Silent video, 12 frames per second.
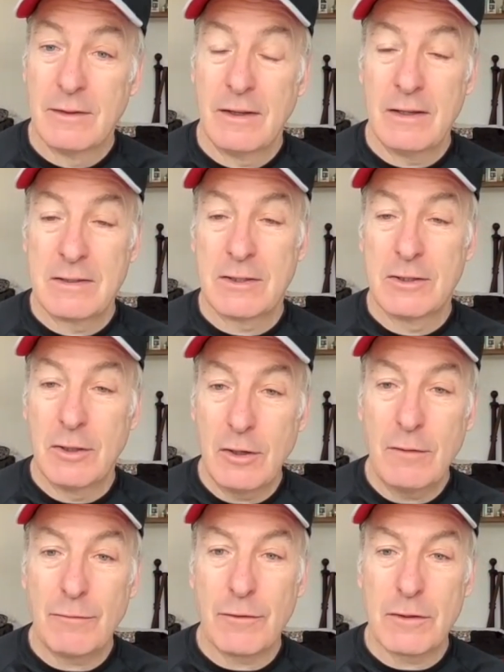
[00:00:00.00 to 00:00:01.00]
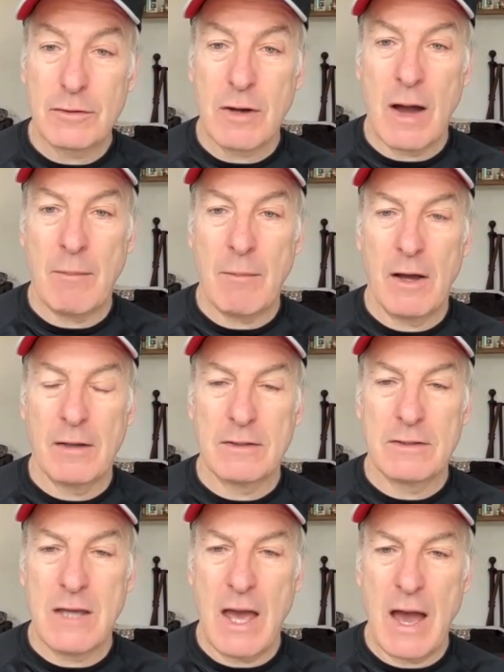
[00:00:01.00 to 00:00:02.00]
It's good for drama
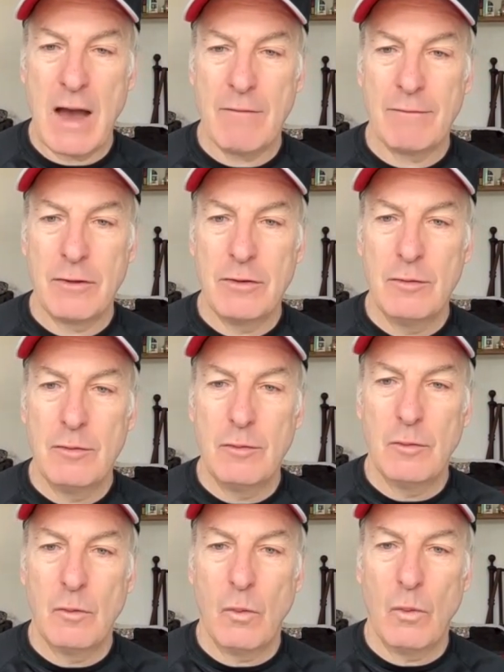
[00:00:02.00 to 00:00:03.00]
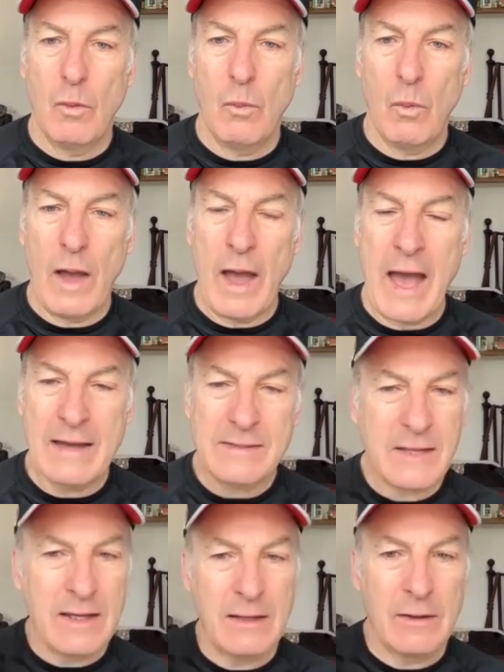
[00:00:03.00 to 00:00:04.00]
to have you
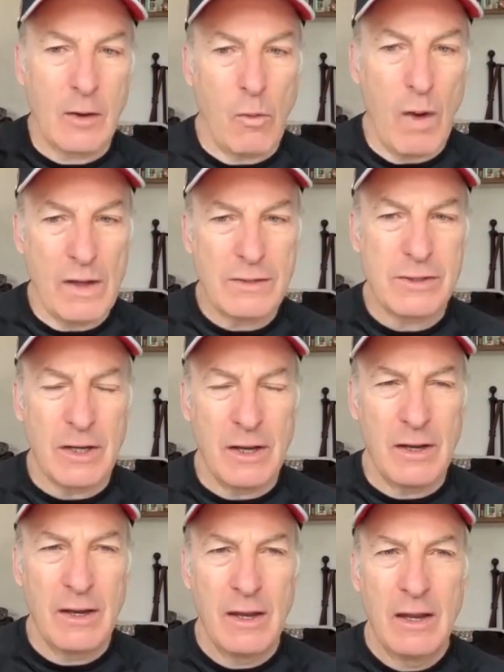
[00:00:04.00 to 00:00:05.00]
asking the question,